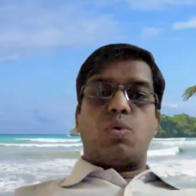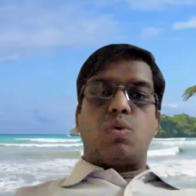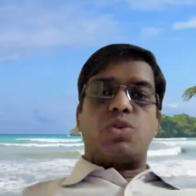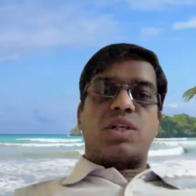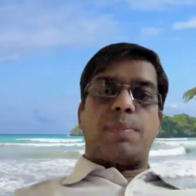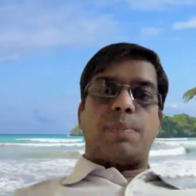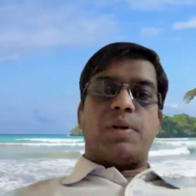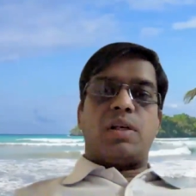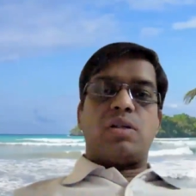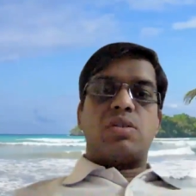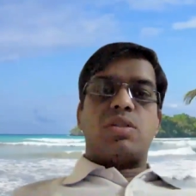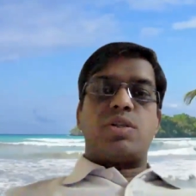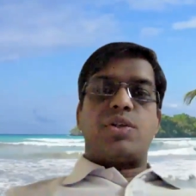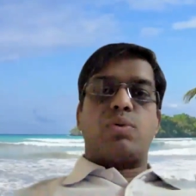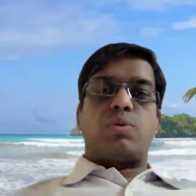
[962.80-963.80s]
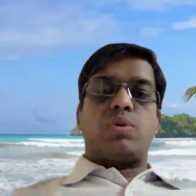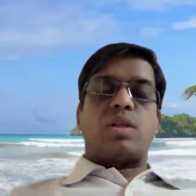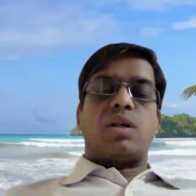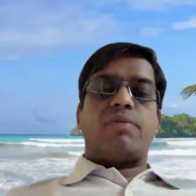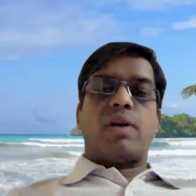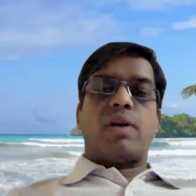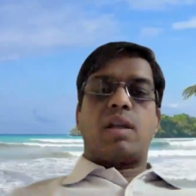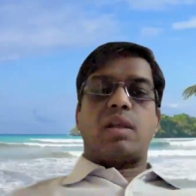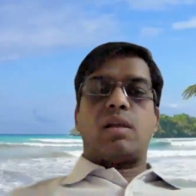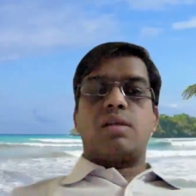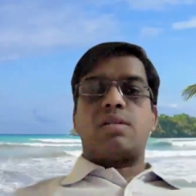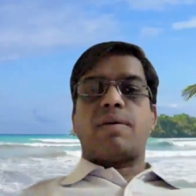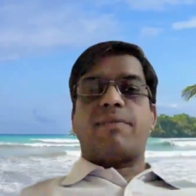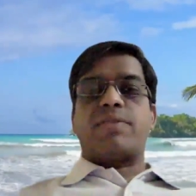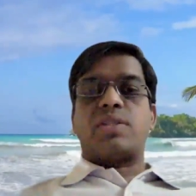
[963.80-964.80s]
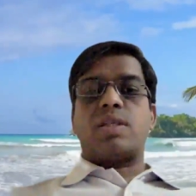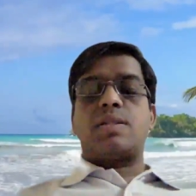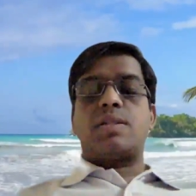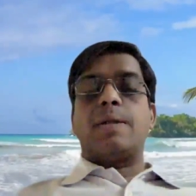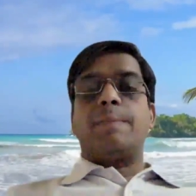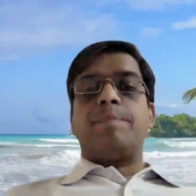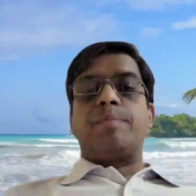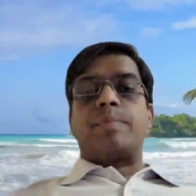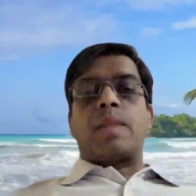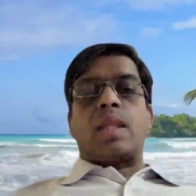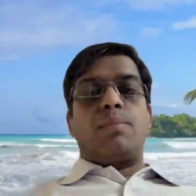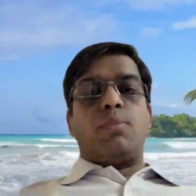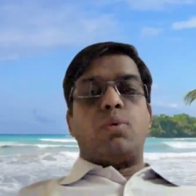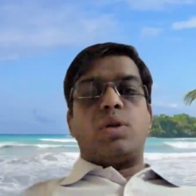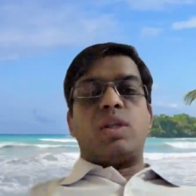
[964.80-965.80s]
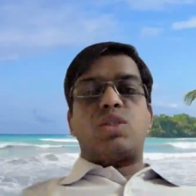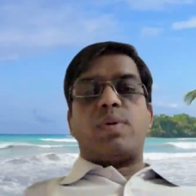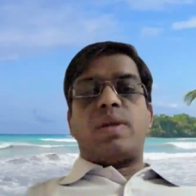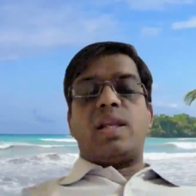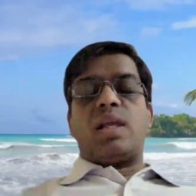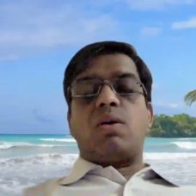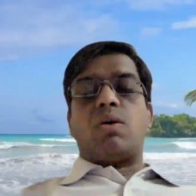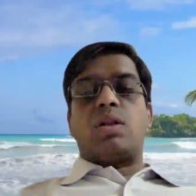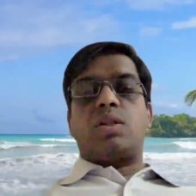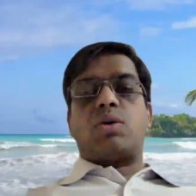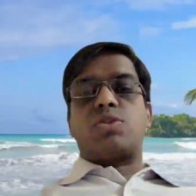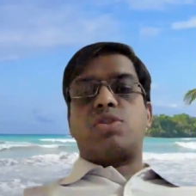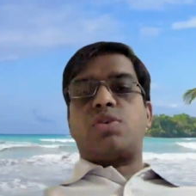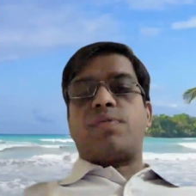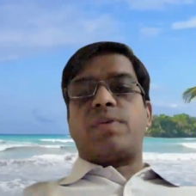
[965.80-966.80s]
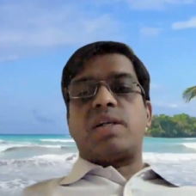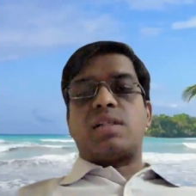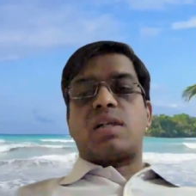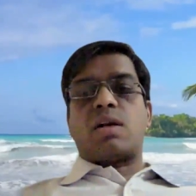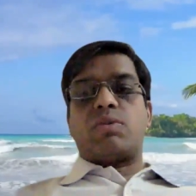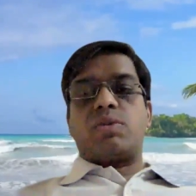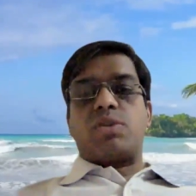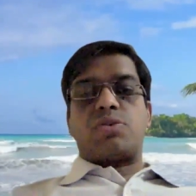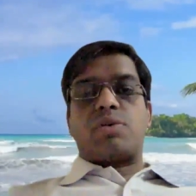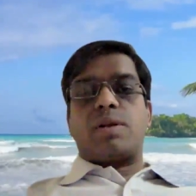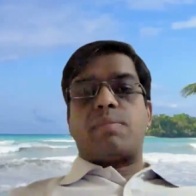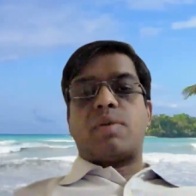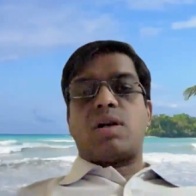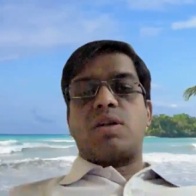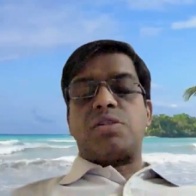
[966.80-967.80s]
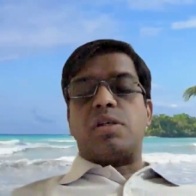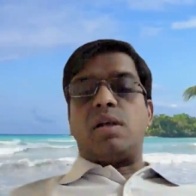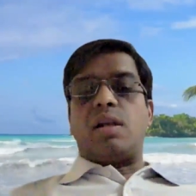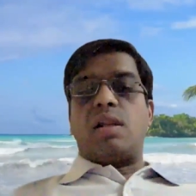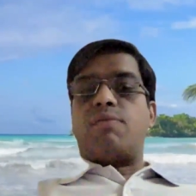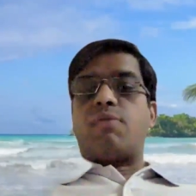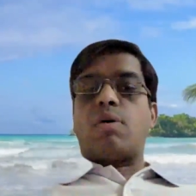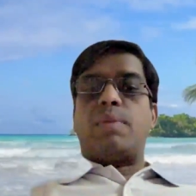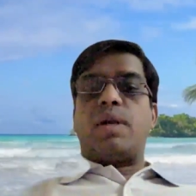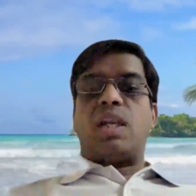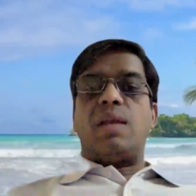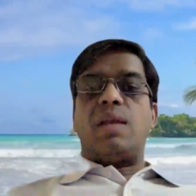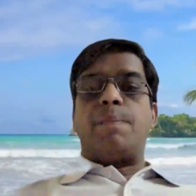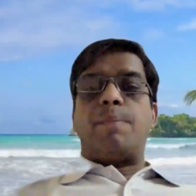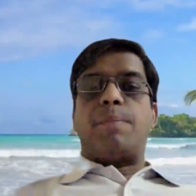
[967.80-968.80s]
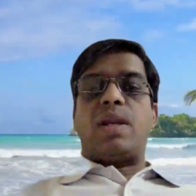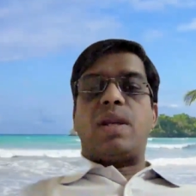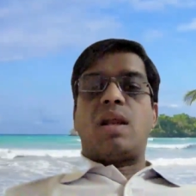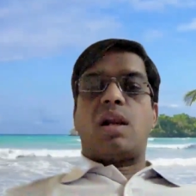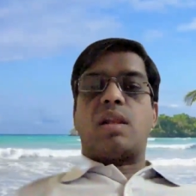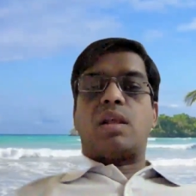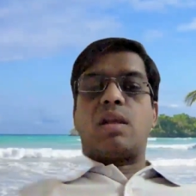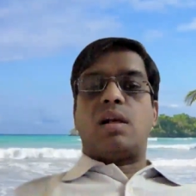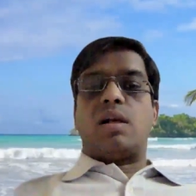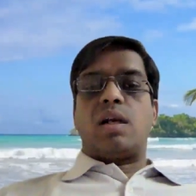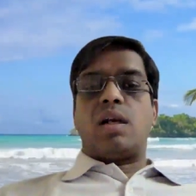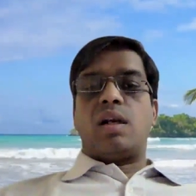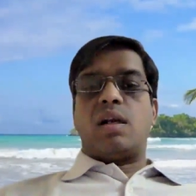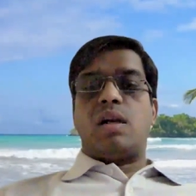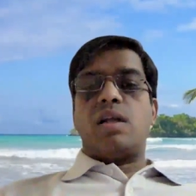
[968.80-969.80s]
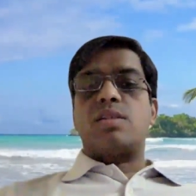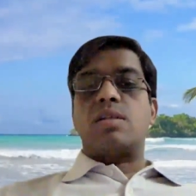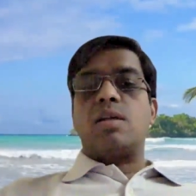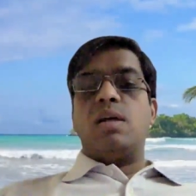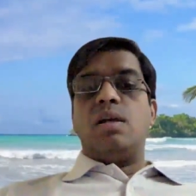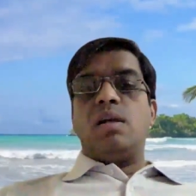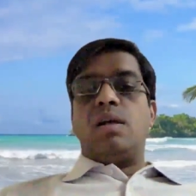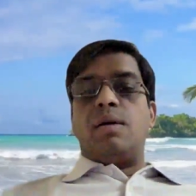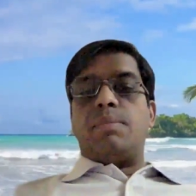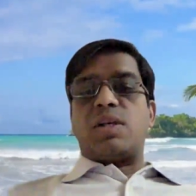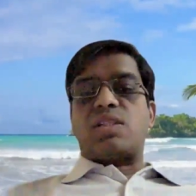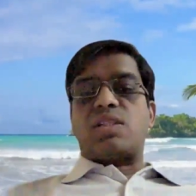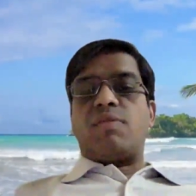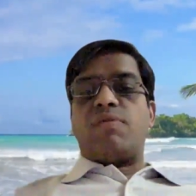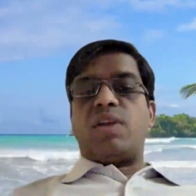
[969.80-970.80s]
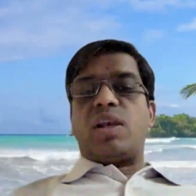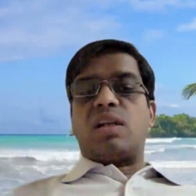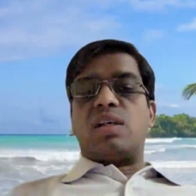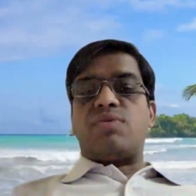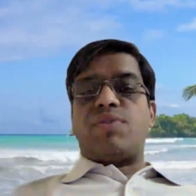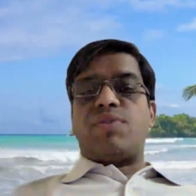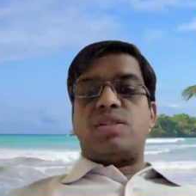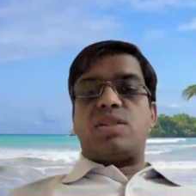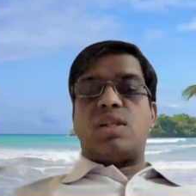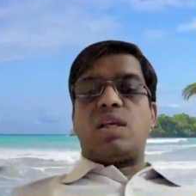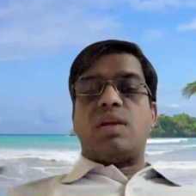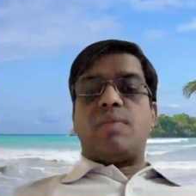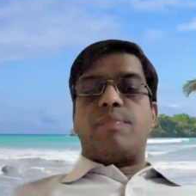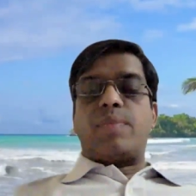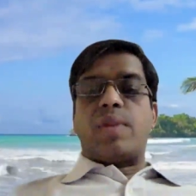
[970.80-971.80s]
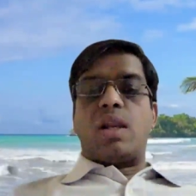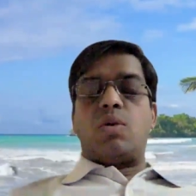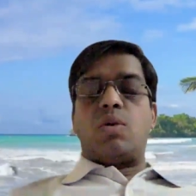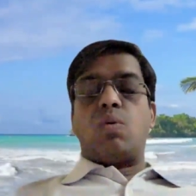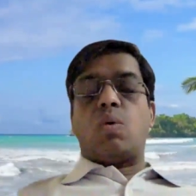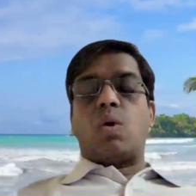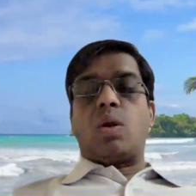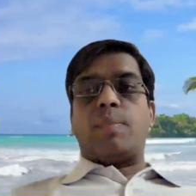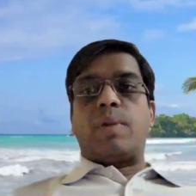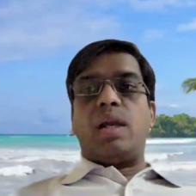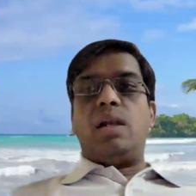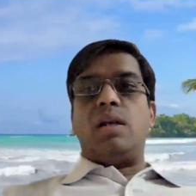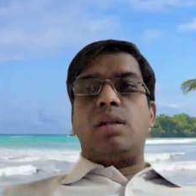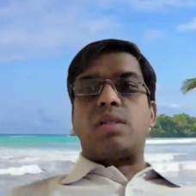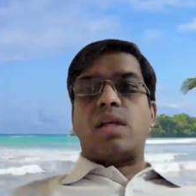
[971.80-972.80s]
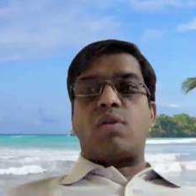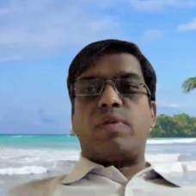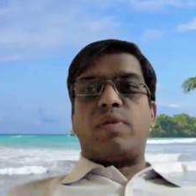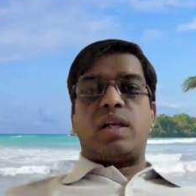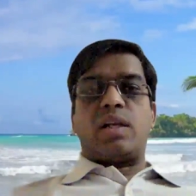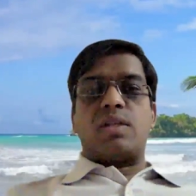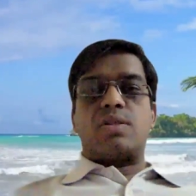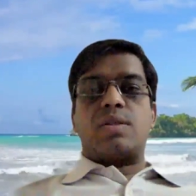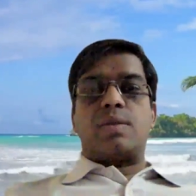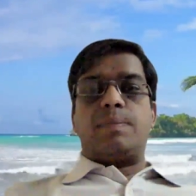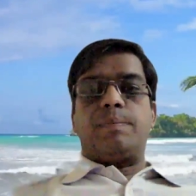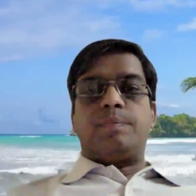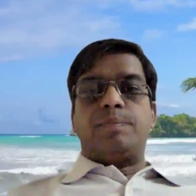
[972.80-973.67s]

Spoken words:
coarse crepitus due to the rough articular surfaces, bony swelling or the osteophytes around the joint margin, deformity, periarticular tenderness, muscle weakness, wasting, and no or mild synovitis.